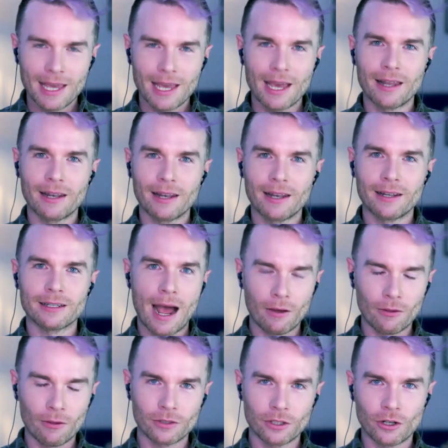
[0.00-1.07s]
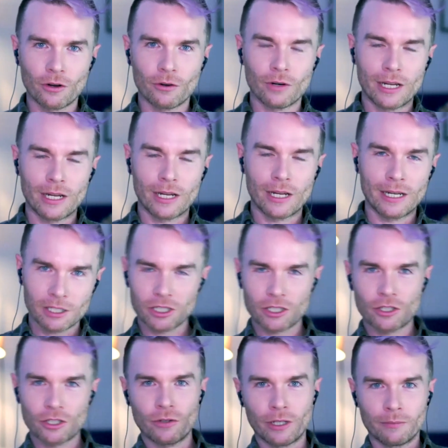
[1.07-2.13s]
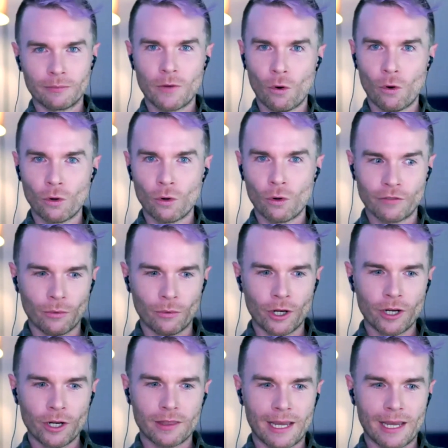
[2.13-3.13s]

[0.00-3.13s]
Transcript: And now, you know, in addition to doing all of their work,